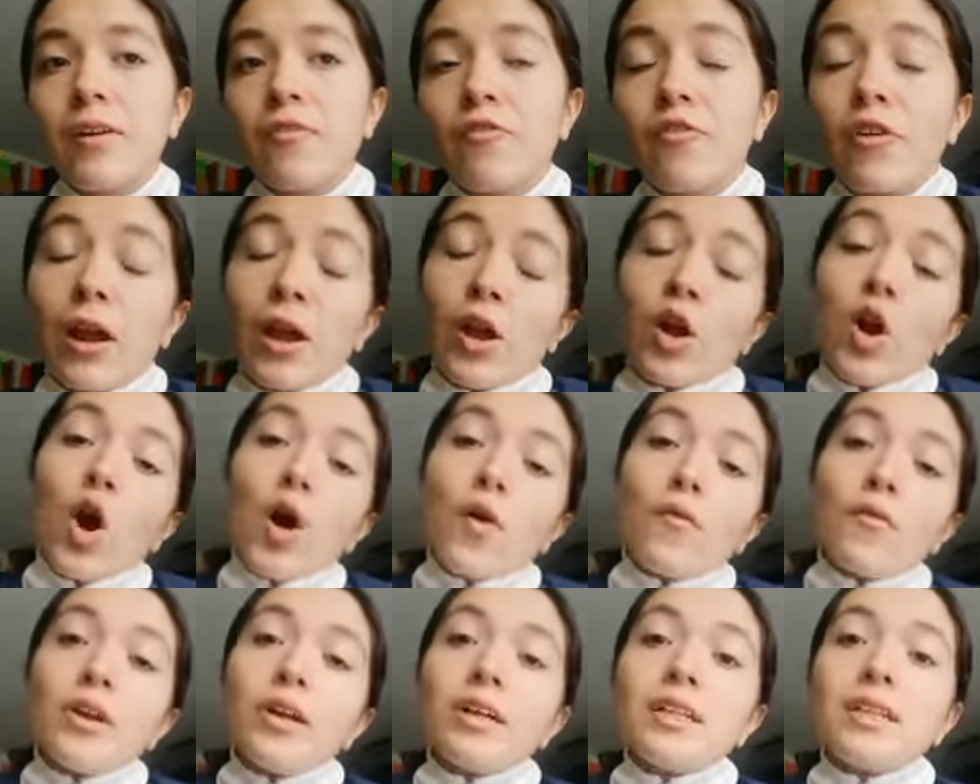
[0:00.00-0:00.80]

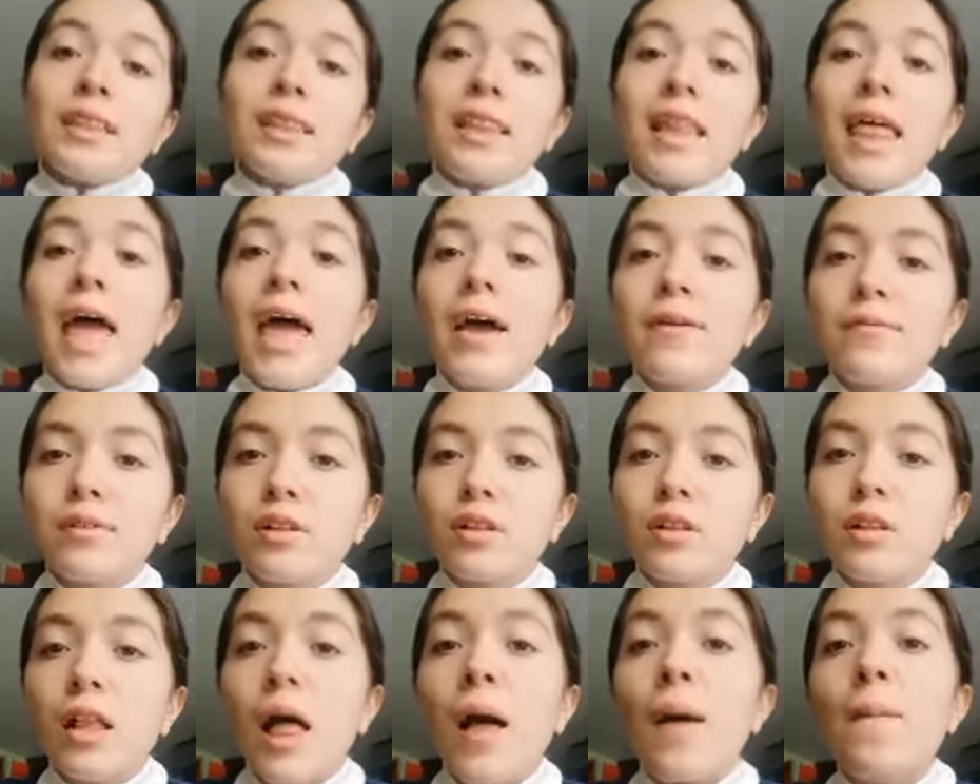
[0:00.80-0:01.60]
recovery
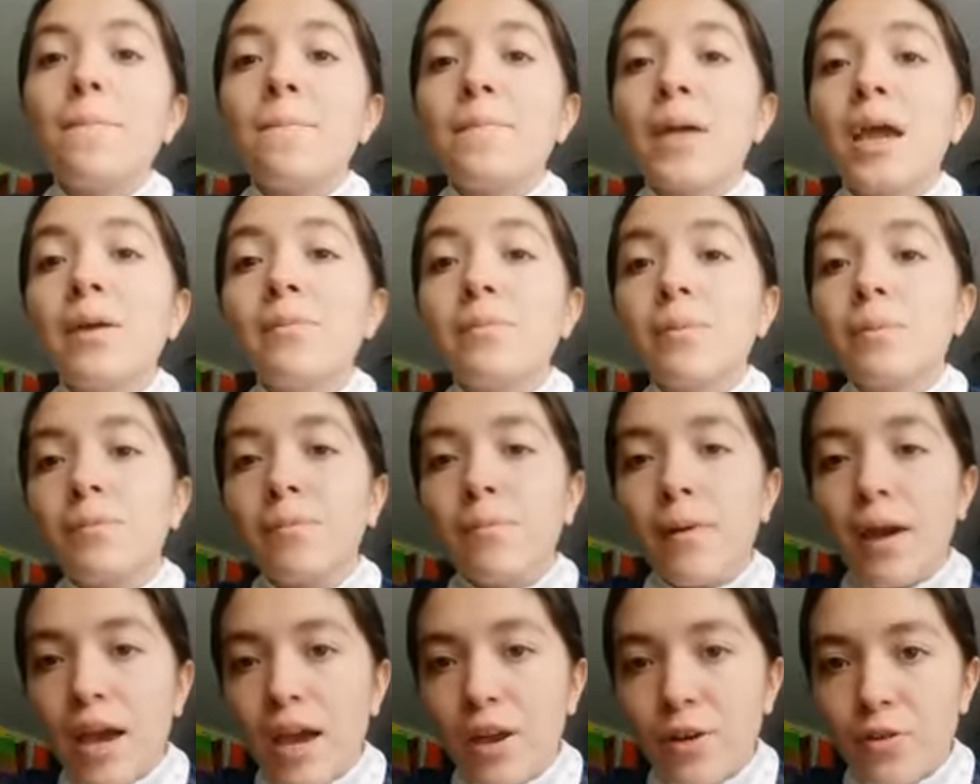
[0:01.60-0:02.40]
level may be
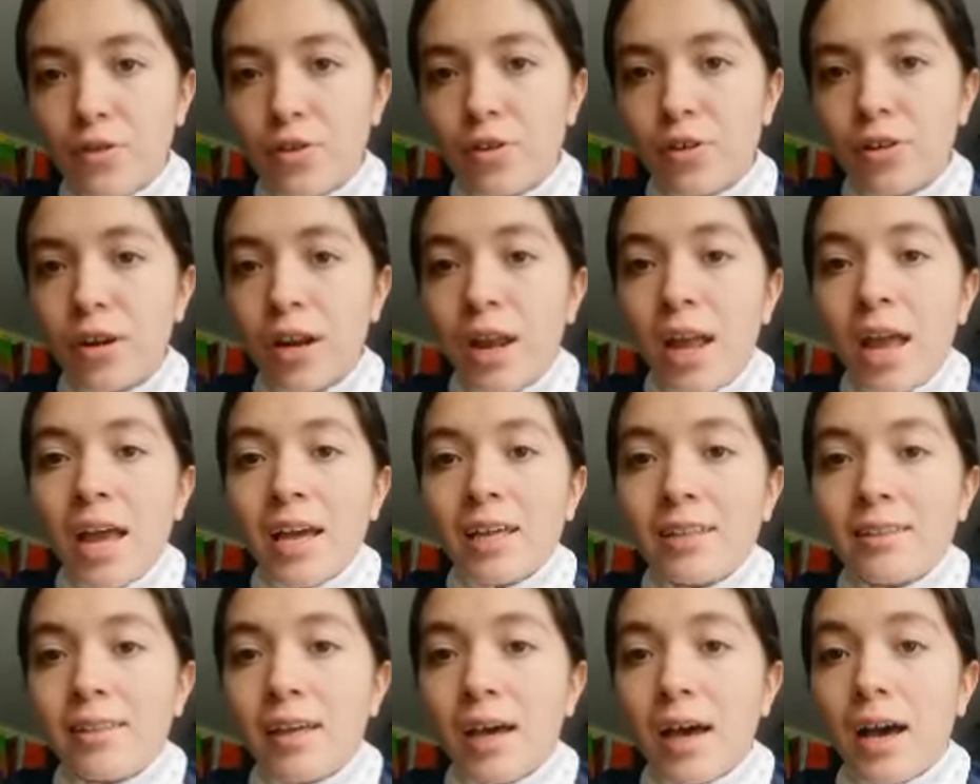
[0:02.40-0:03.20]
better
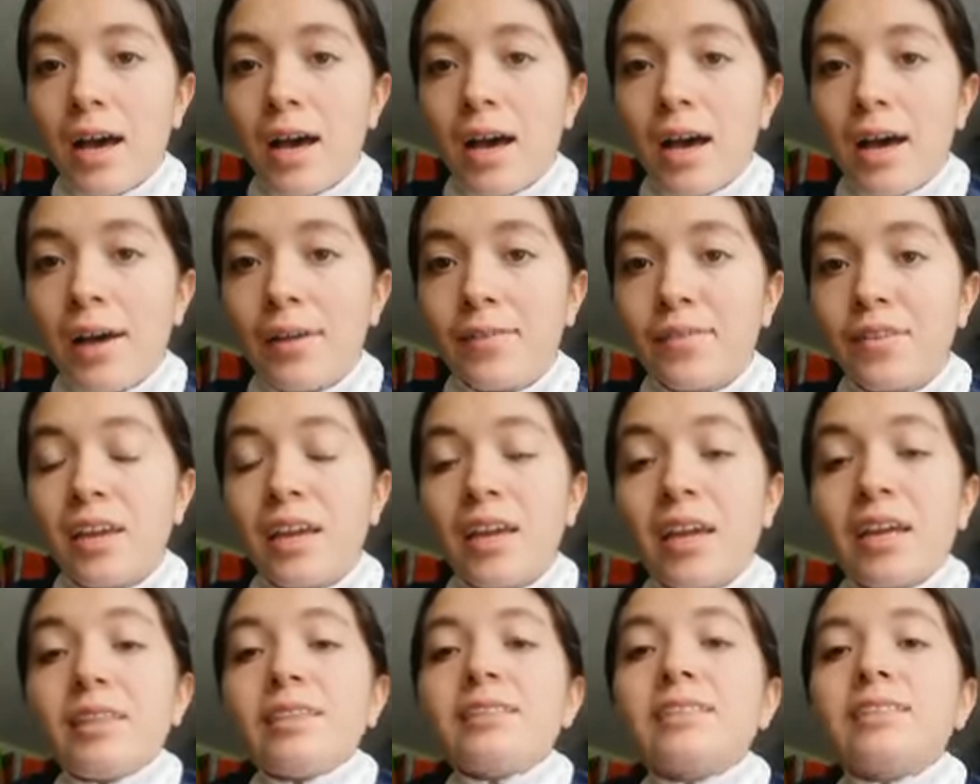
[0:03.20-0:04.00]
than
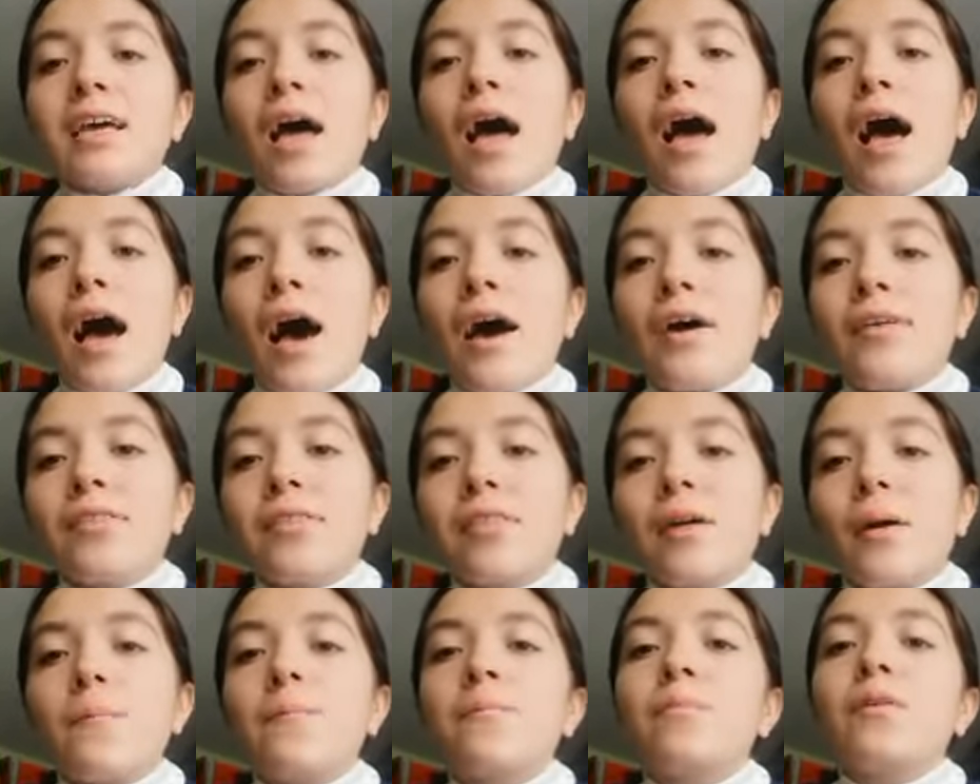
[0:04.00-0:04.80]
it had
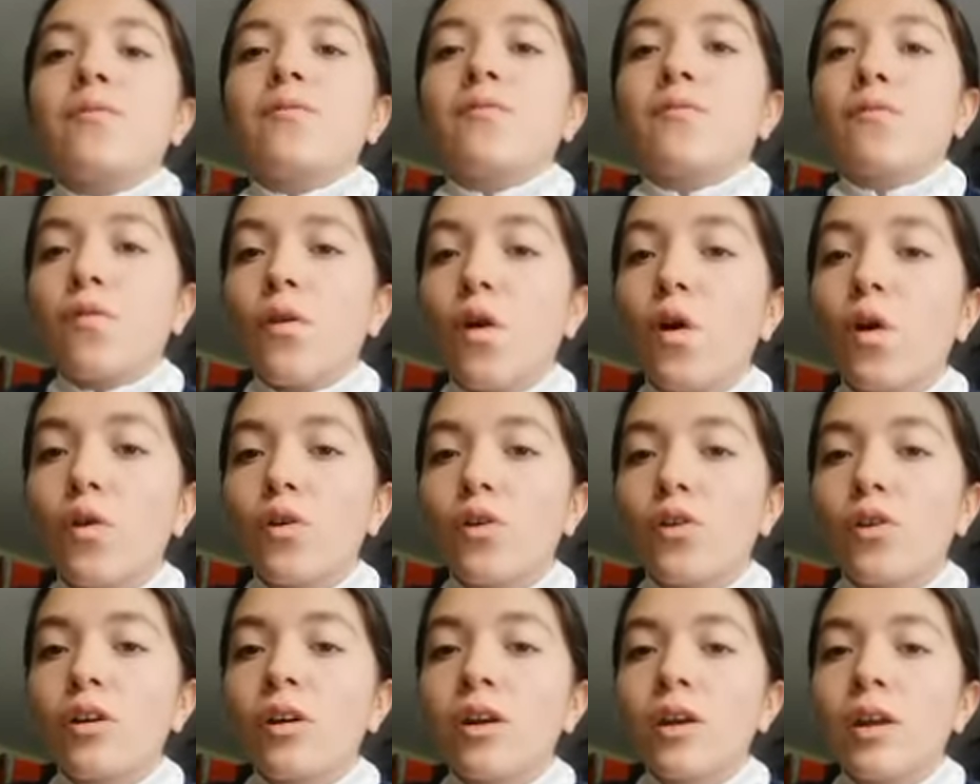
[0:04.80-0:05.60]

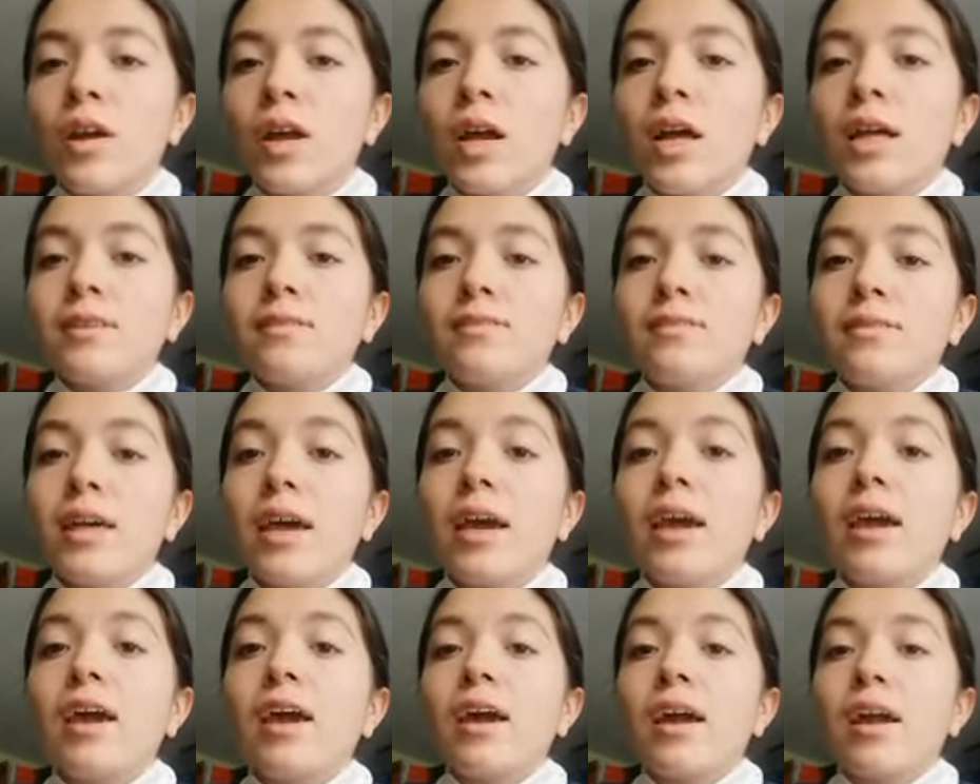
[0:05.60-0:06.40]
before
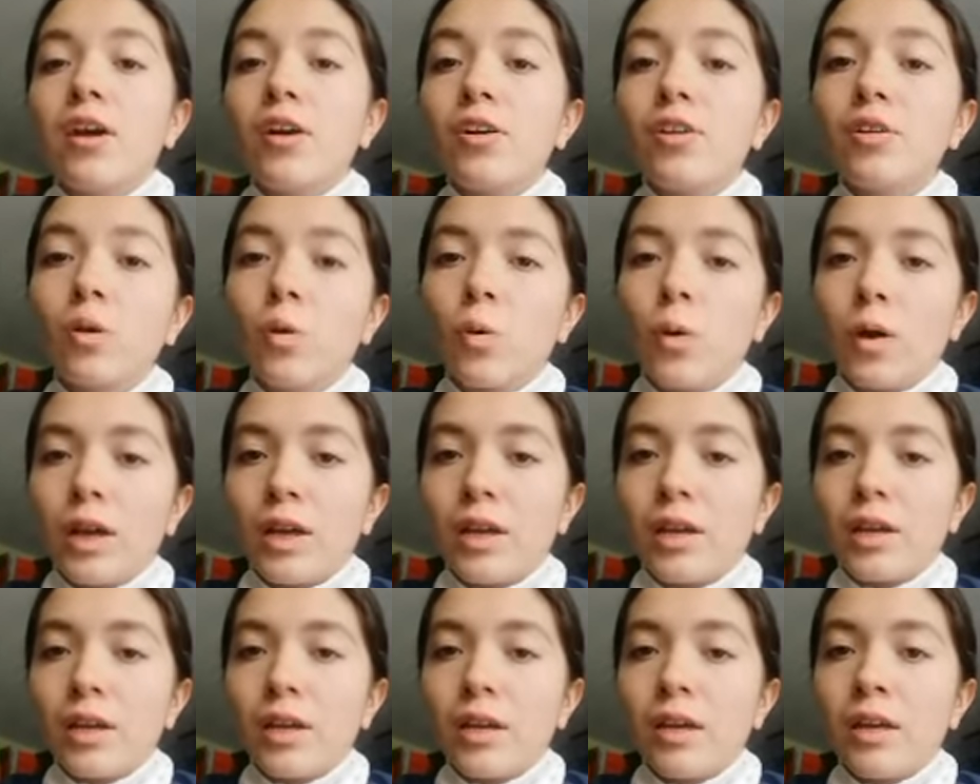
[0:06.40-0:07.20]
the
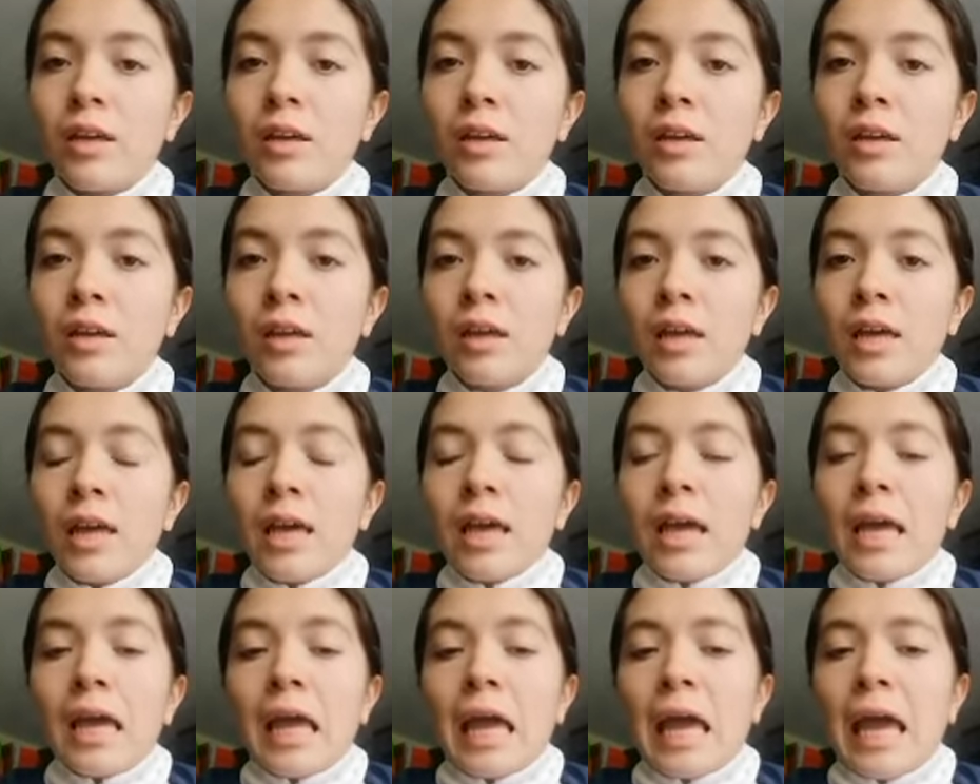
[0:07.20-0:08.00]
earthquake.
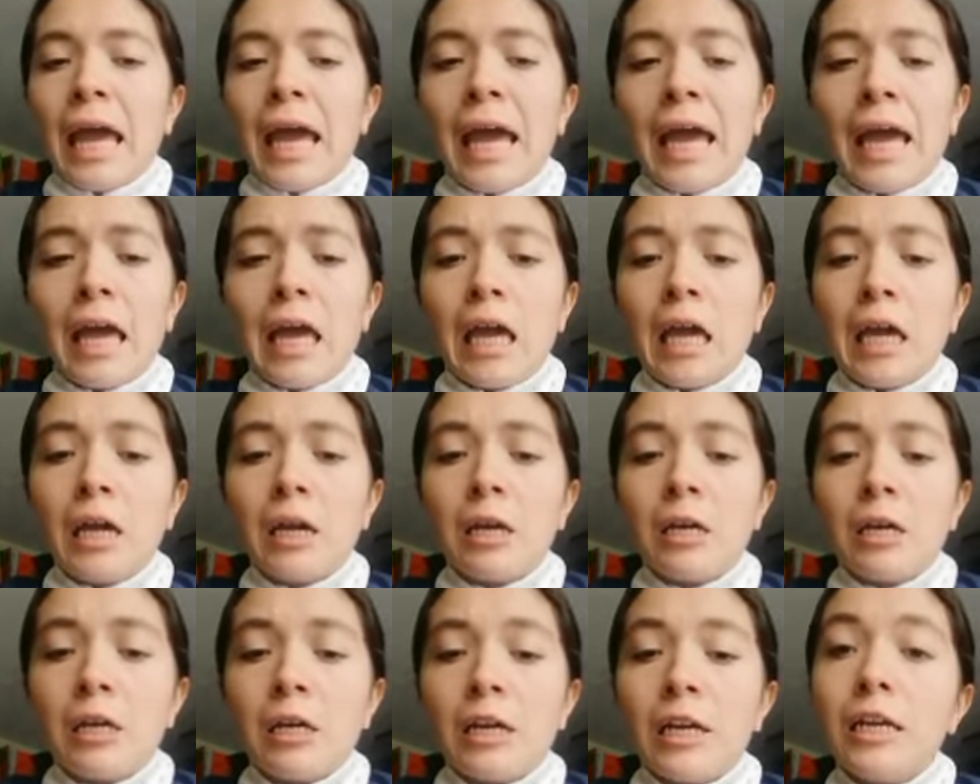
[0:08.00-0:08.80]

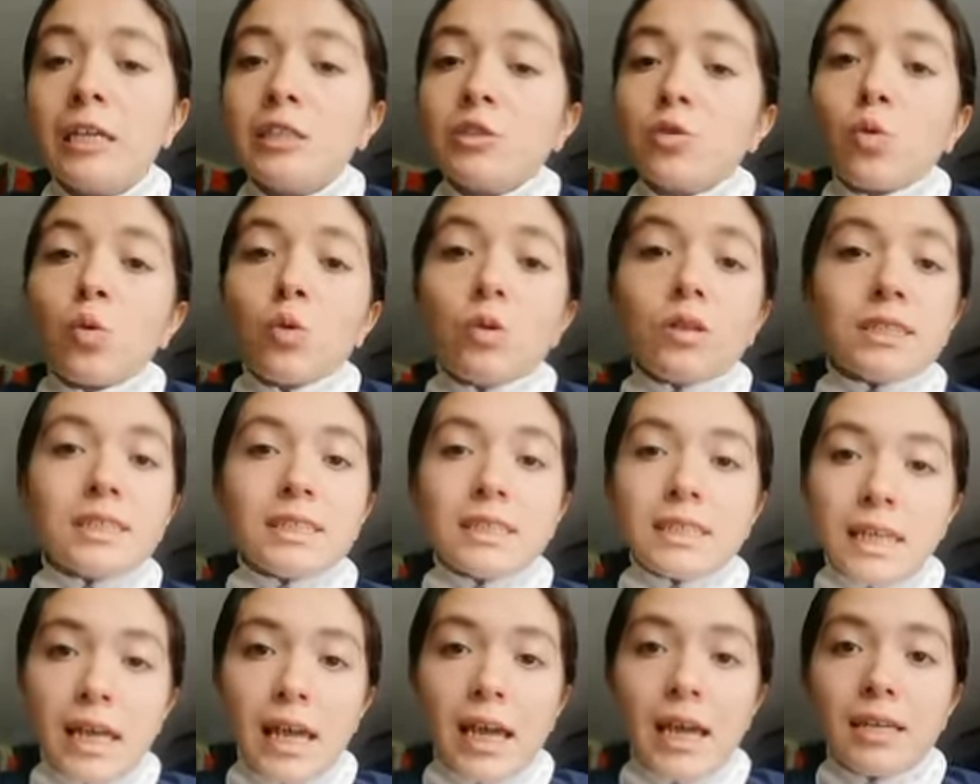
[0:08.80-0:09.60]
It could
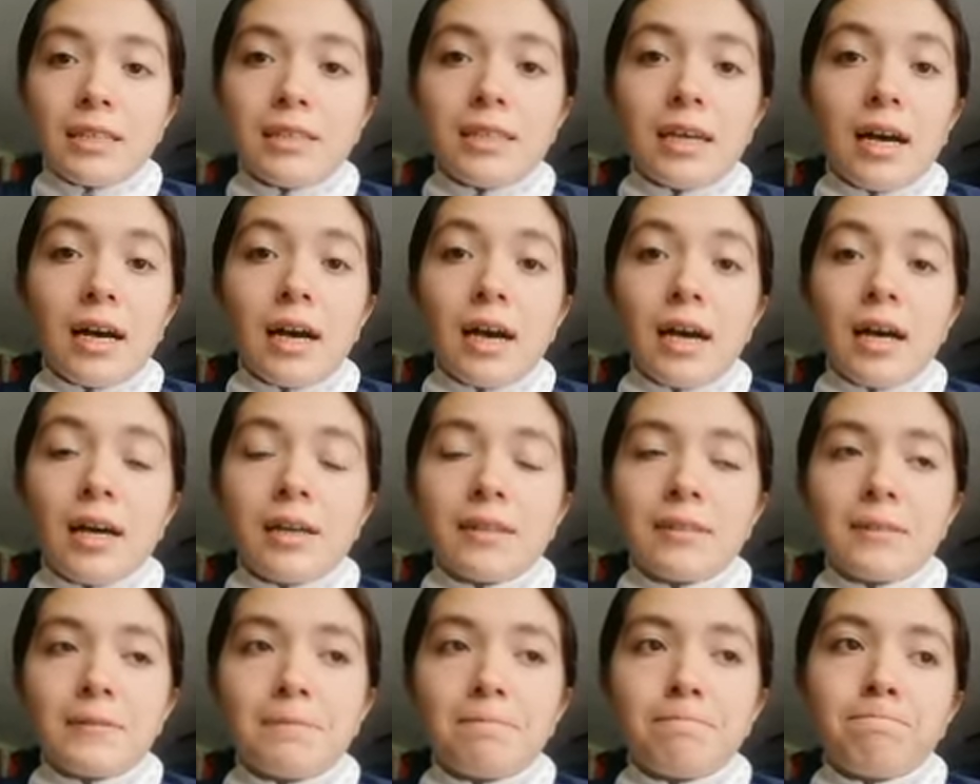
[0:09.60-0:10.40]
say
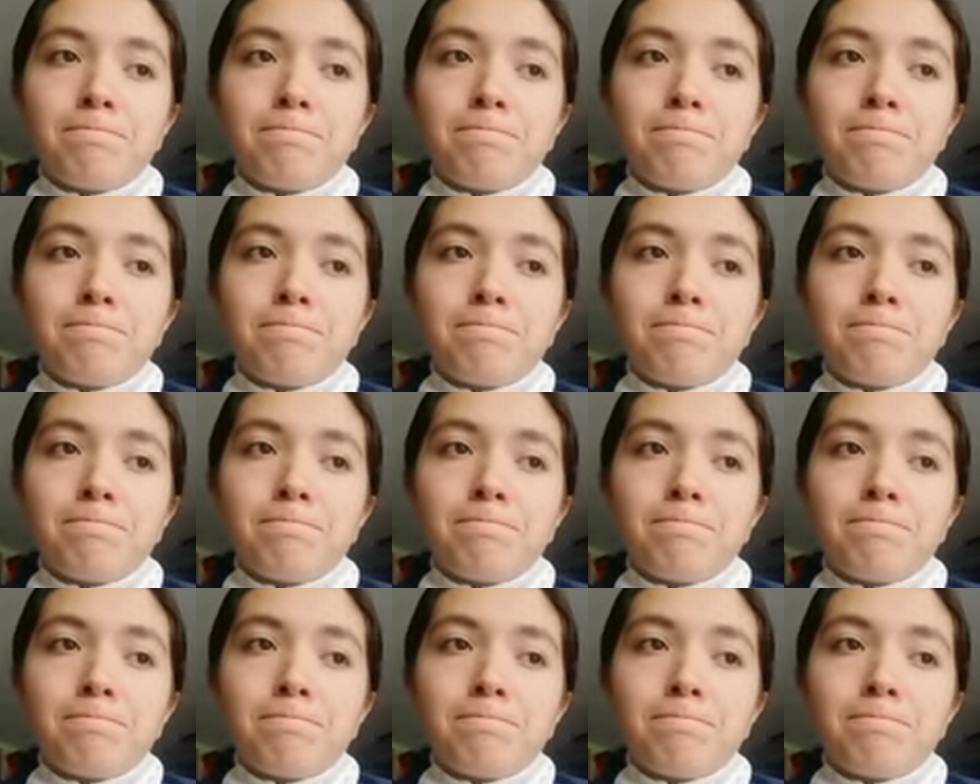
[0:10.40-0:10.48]
that